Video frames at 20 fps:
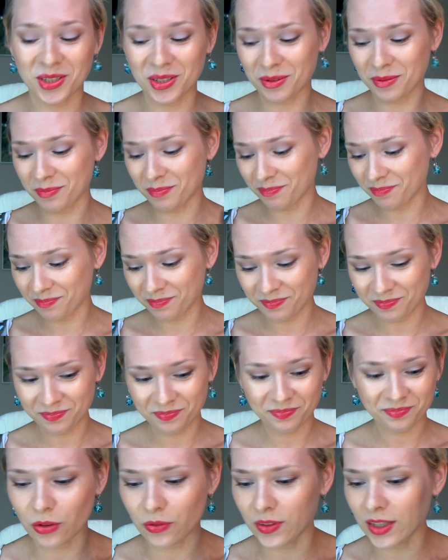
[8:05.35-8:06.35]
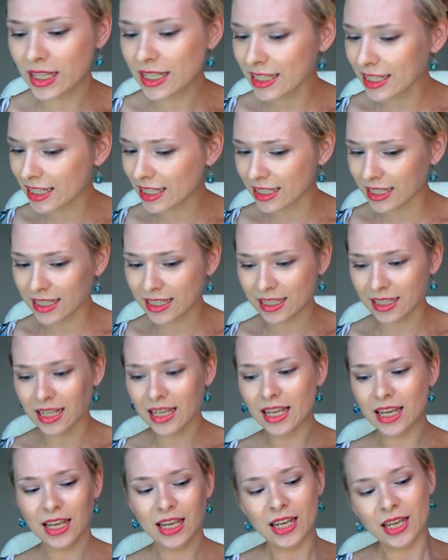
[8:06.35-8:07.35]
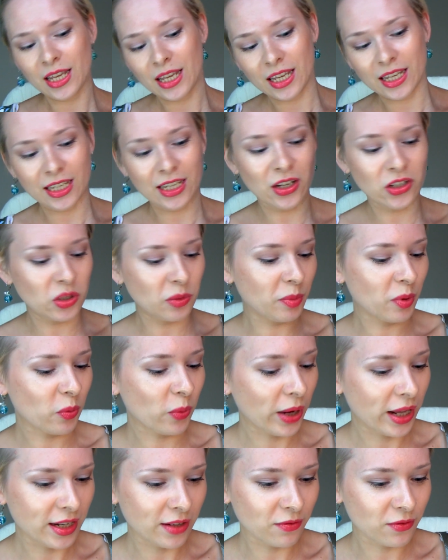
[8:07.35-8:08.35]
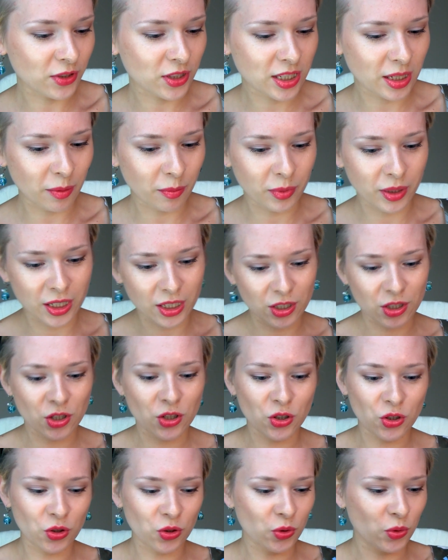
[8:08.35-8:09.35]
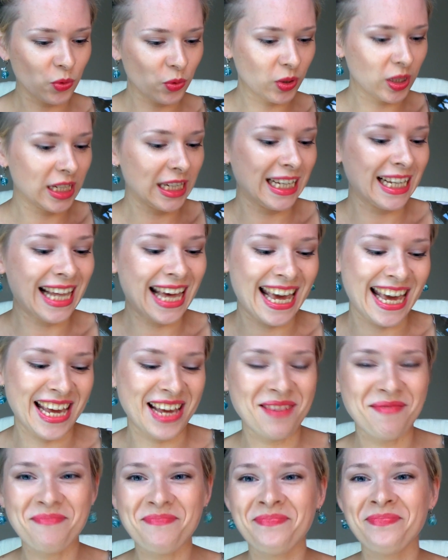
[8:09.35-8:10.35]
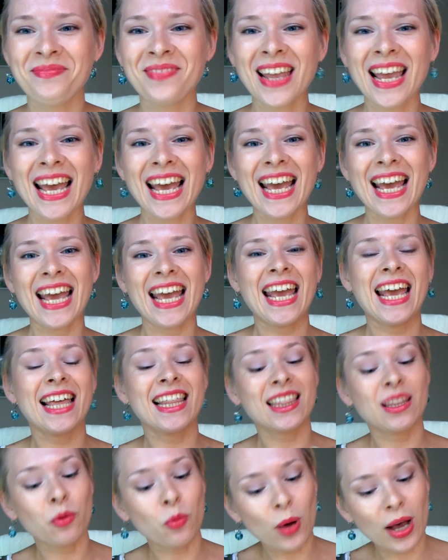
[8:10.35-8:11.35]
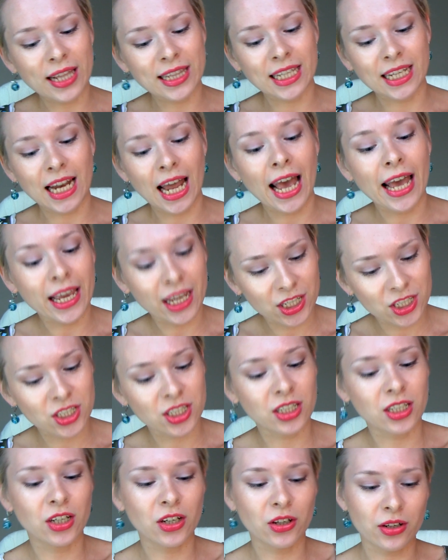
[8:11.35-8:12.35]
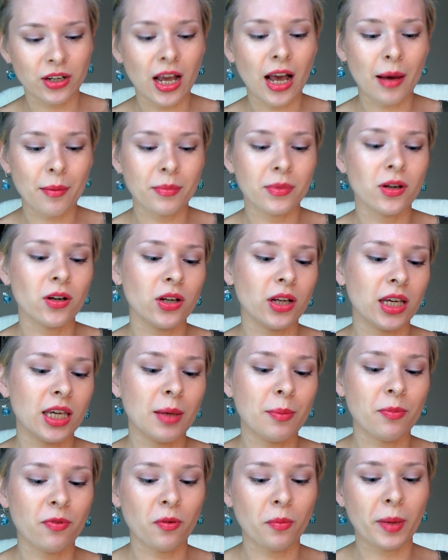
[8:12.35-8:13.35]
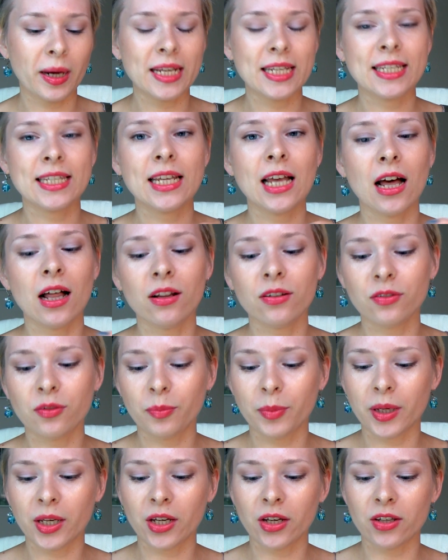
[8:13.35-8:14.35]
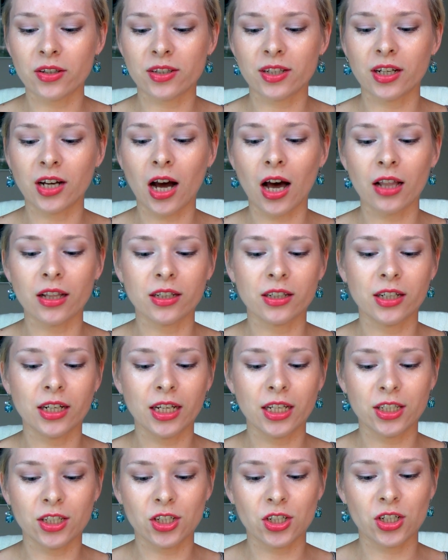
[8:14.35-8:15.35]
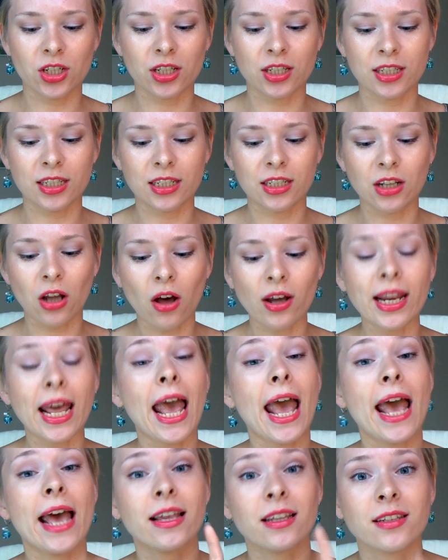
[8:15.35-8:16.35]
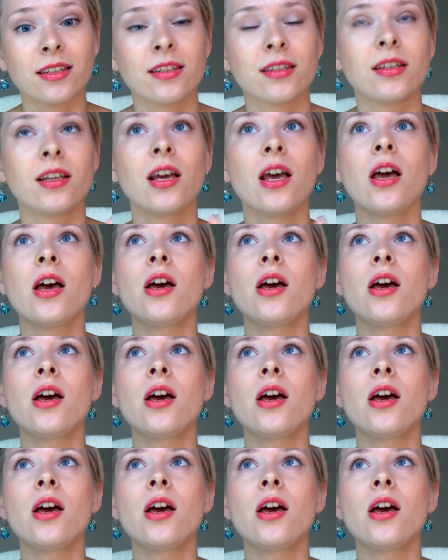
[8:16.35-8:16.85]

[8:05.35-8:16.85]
ship. So this is gonna be waiting for somebody to claim, and the one that I'm gonna keep for myself, because the color is just not as